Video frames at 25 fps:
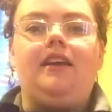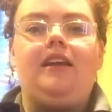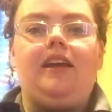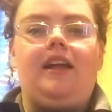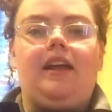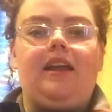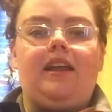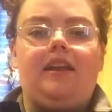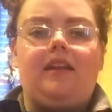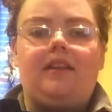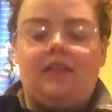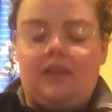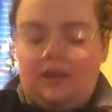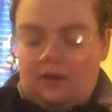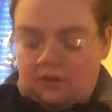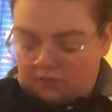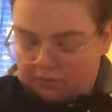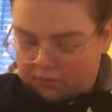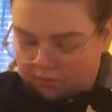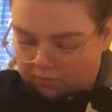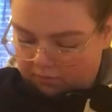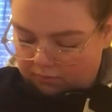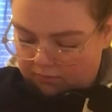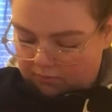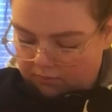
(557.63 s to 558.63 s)
it, and
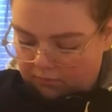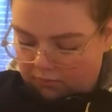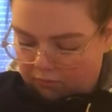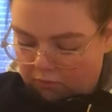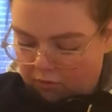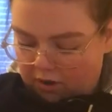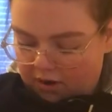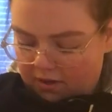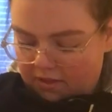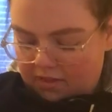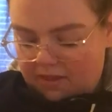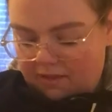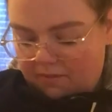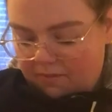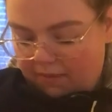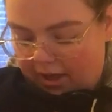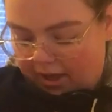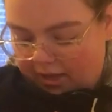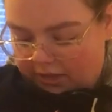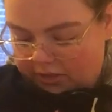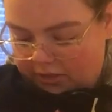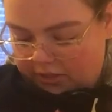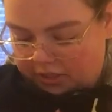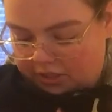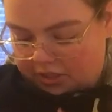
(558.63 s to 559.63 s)
one of them
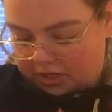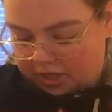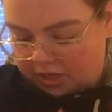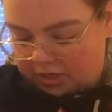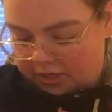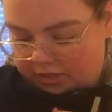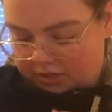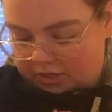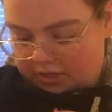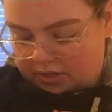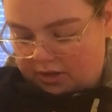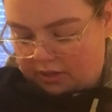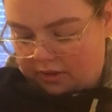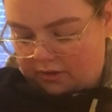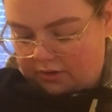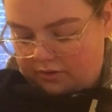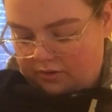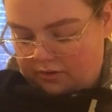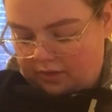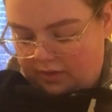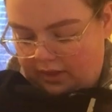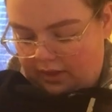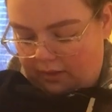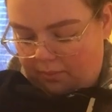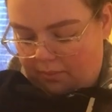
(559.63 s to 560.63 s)
actually changes color
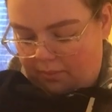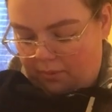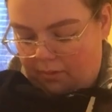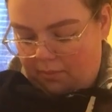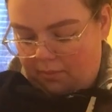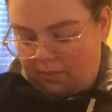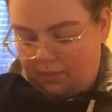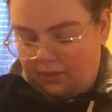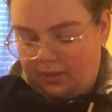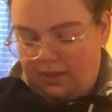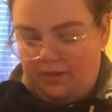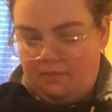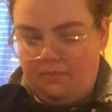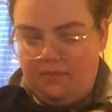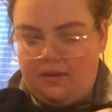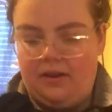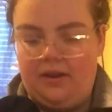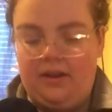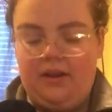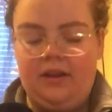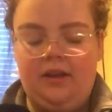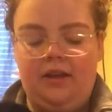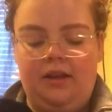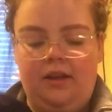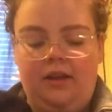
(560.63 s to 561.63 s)
to, like, a purpley,
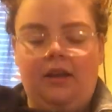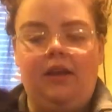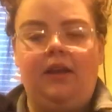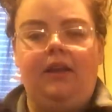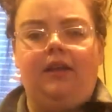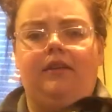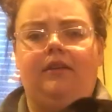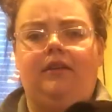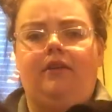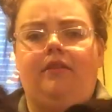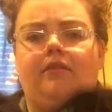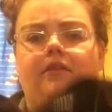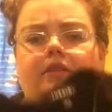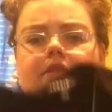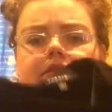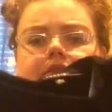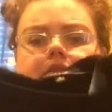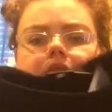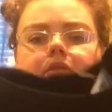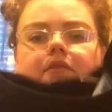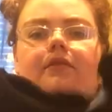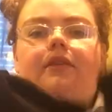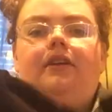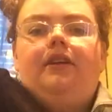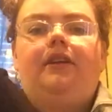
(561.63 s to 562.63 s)
but the other ones
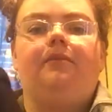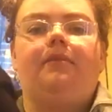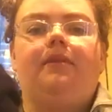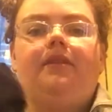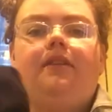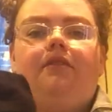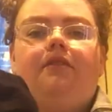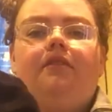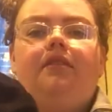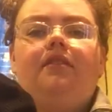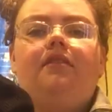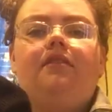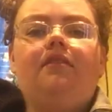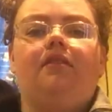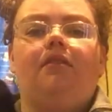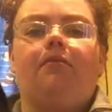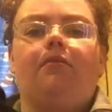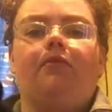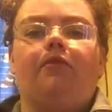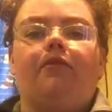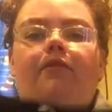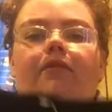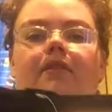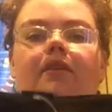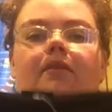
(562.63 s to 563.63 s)
don't really, but you could still
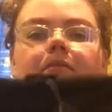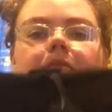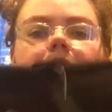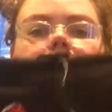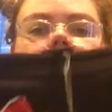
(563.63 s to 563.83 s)
move them,